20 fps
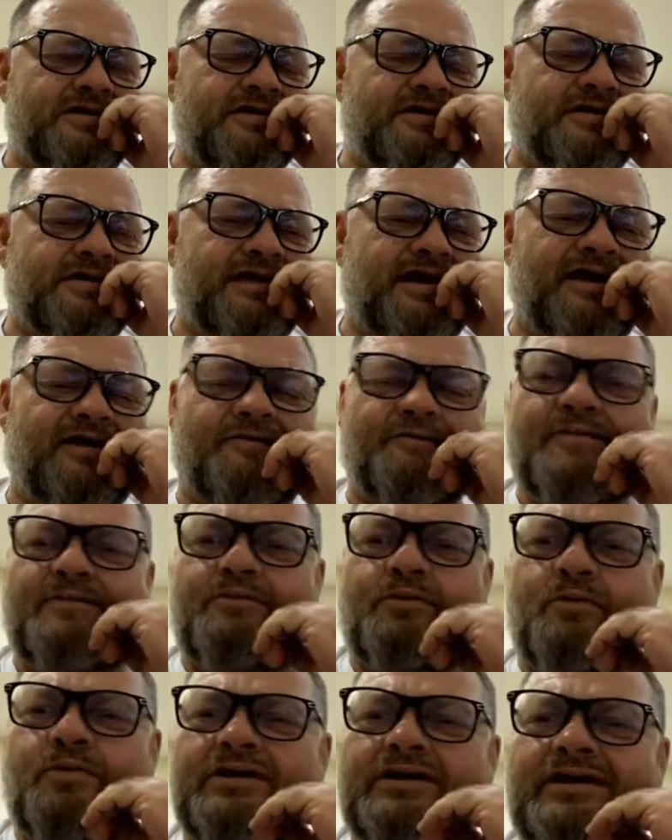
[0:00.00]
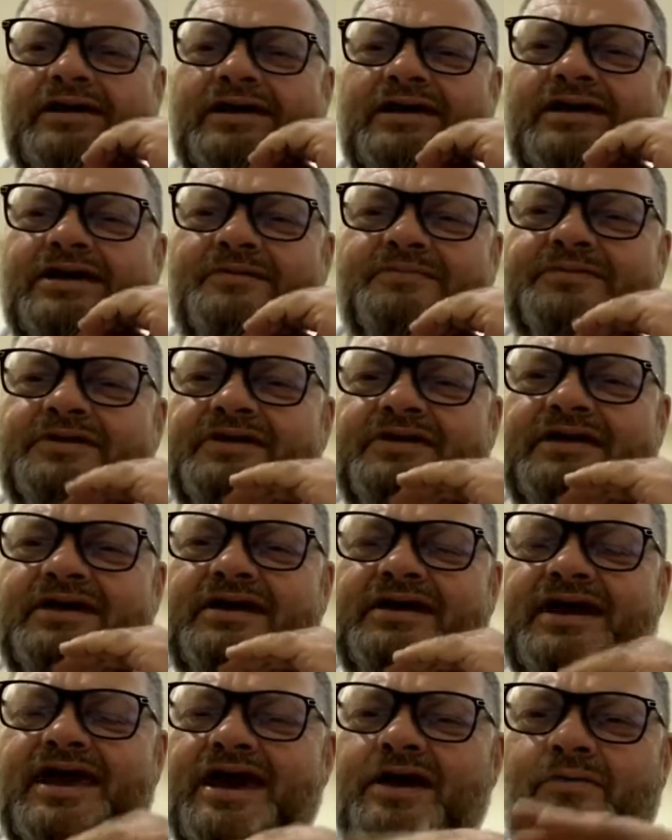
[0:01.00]
I don't remember what led up to that
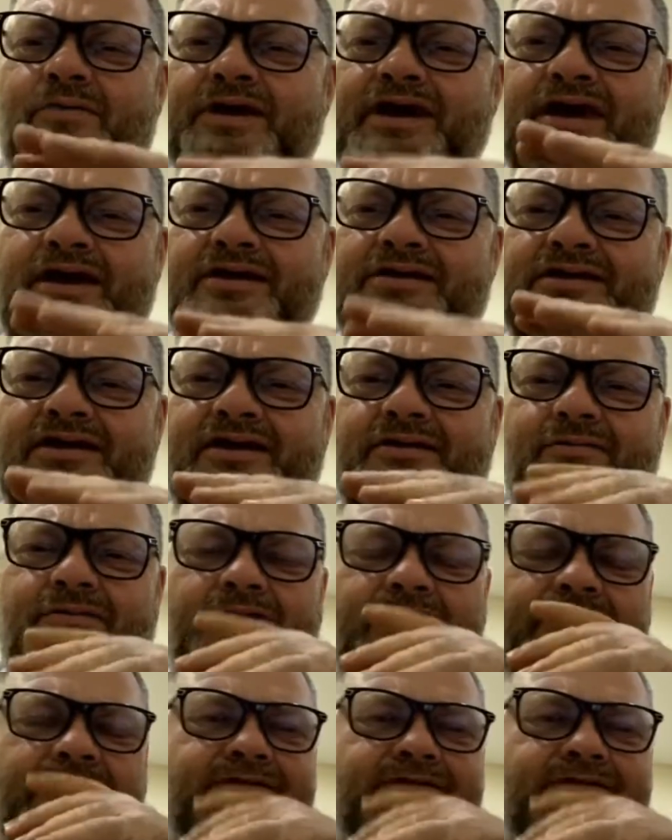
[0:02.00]
and how we got that way.